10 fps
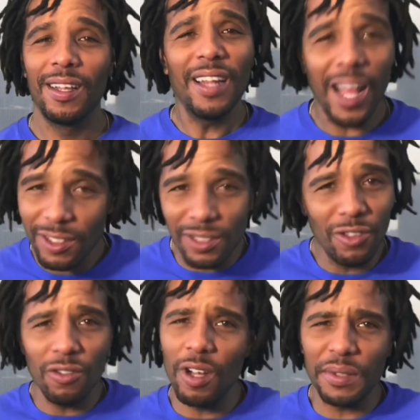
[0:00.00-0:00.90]

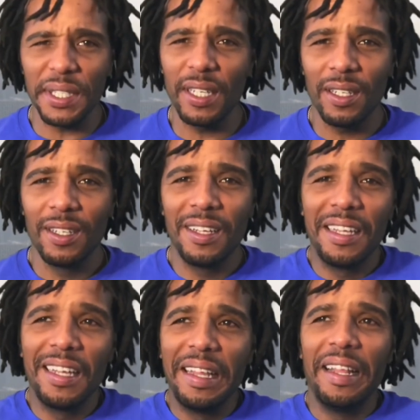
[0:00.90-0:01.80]
You know what I'm saying?
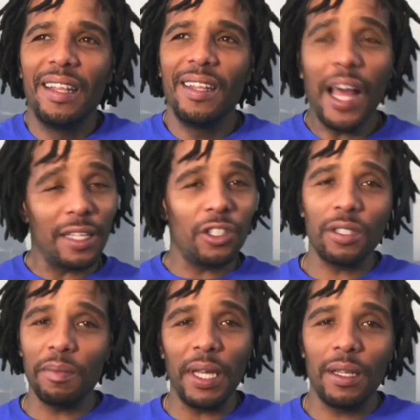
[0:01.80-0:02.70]
Not
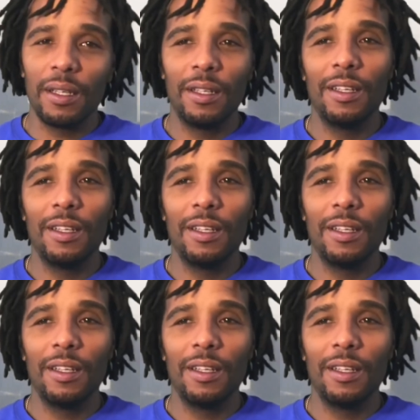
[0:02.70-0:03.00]
just me.